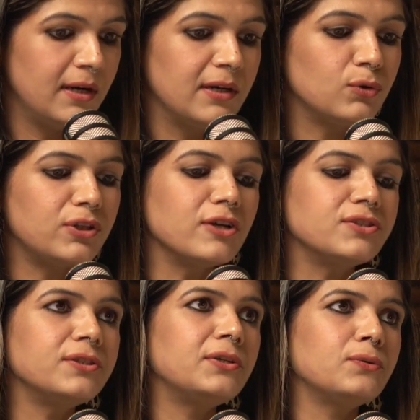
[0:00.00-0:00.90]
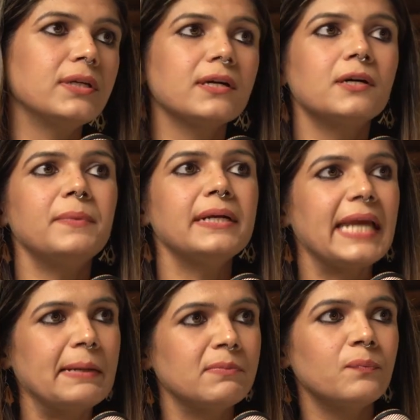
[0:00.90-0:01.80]
2002, the government
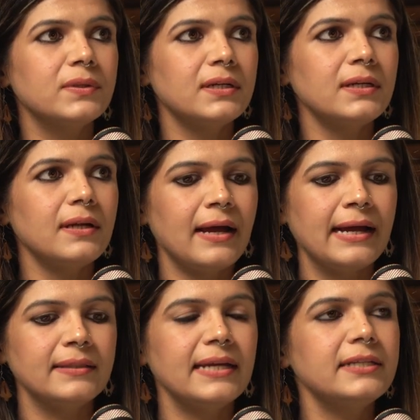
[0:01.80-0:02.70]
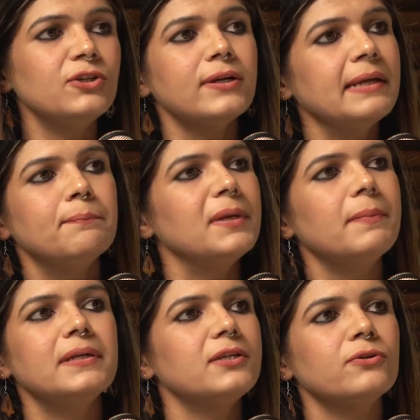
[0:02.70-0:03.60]
came up with it and they did not
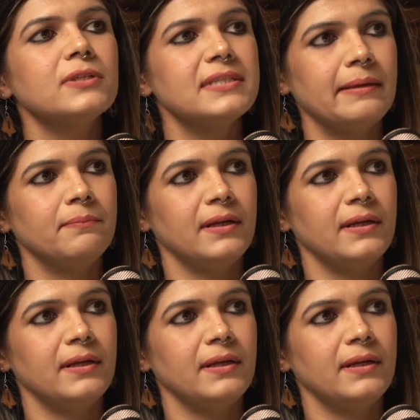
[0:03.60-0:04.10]
implement it on the same